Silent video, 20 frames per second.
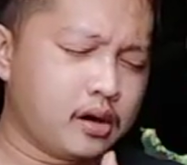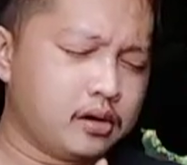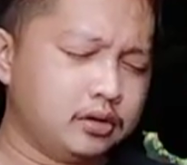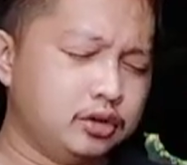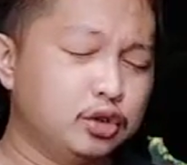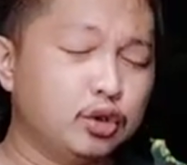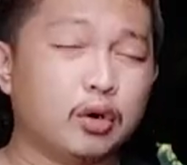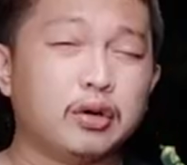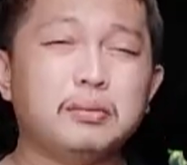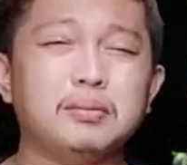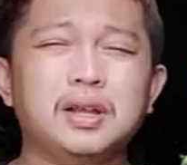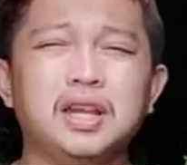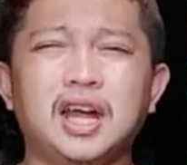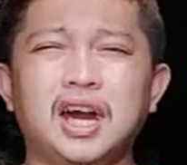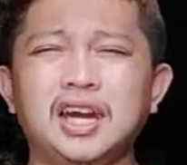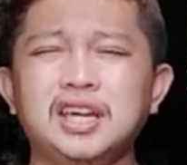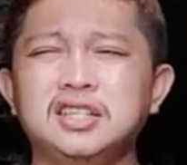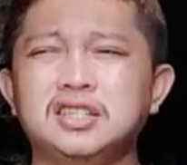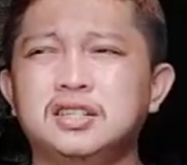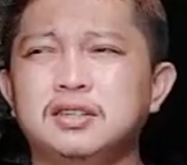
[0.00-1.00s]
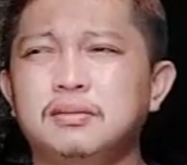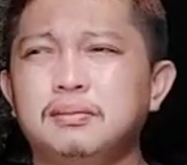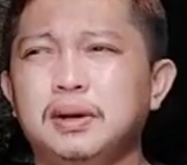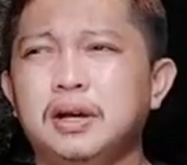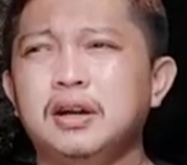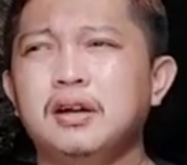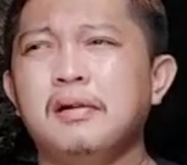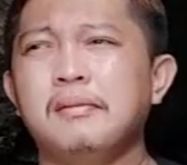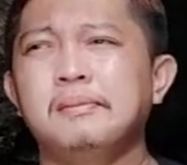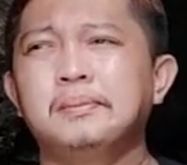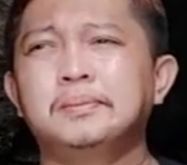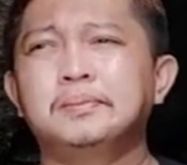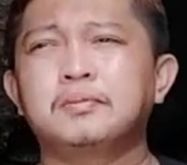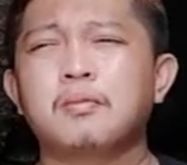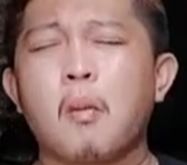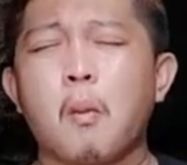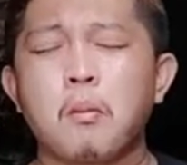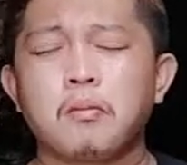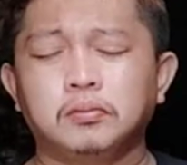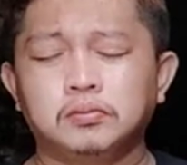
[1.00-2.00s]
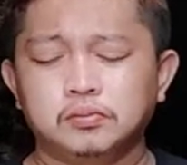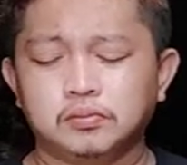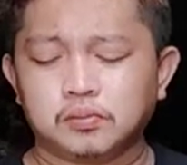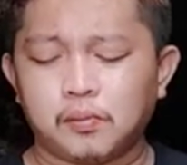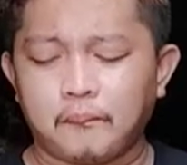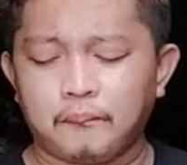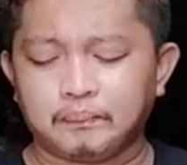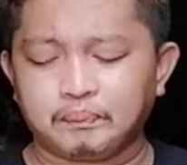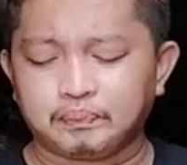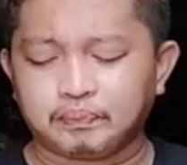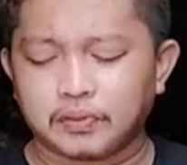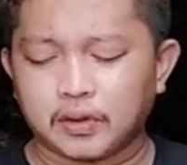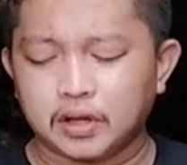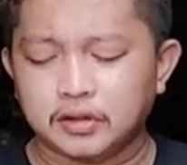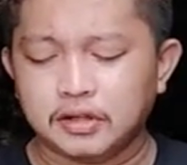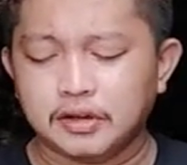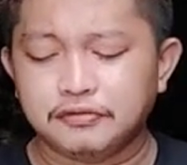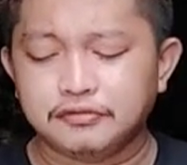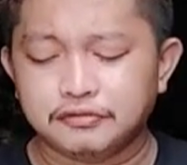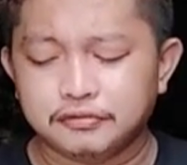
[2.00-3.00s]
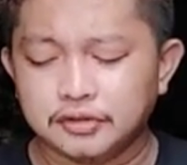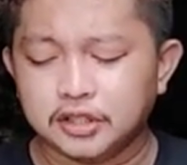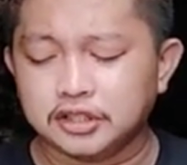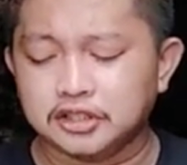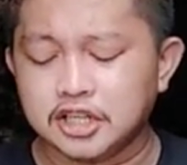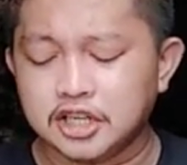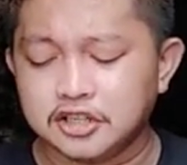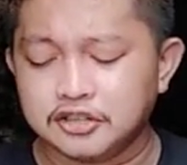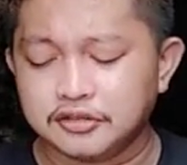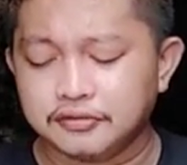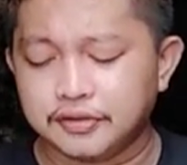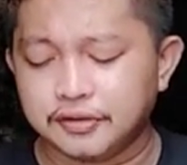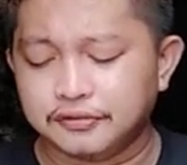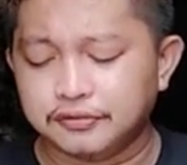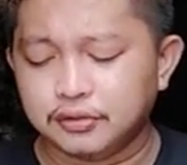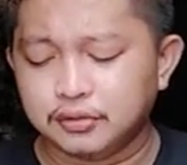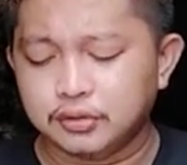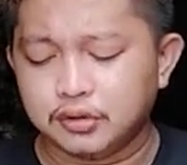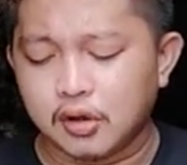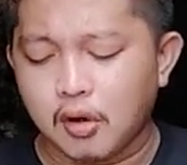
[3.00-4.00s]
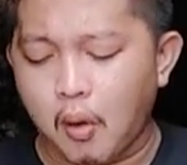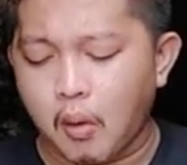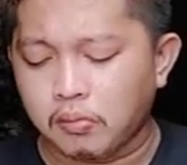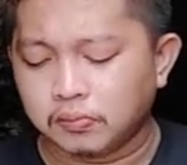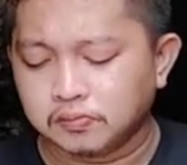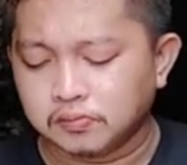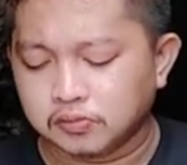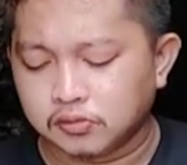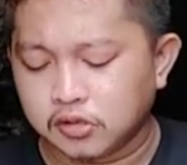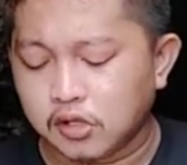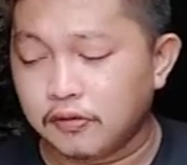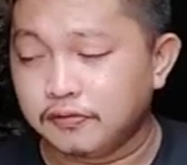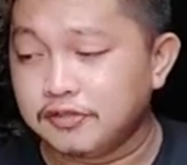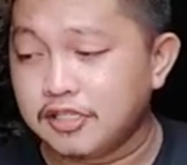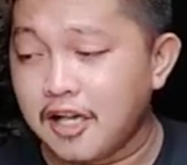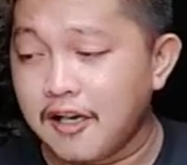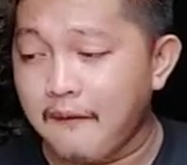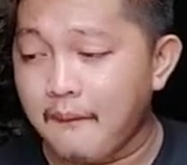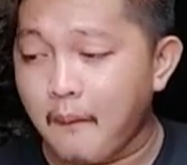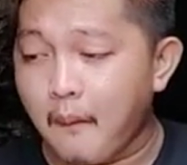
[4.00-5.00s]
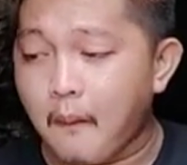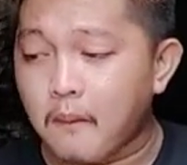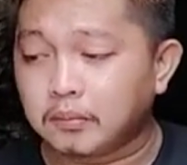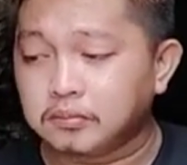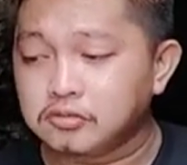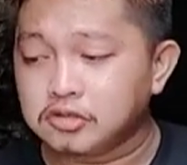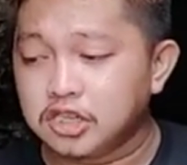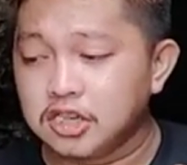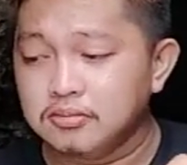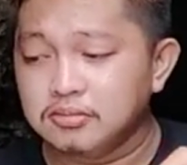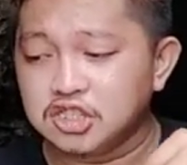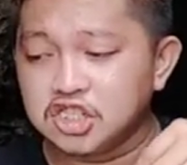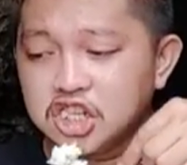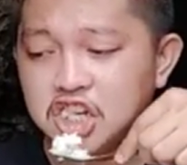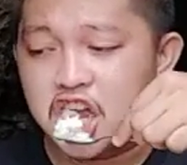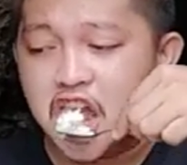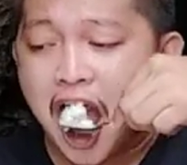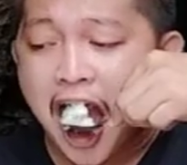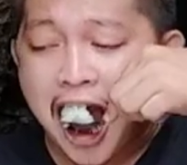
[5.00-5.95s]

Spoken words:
normalized parang the taste of the food of the kimchi.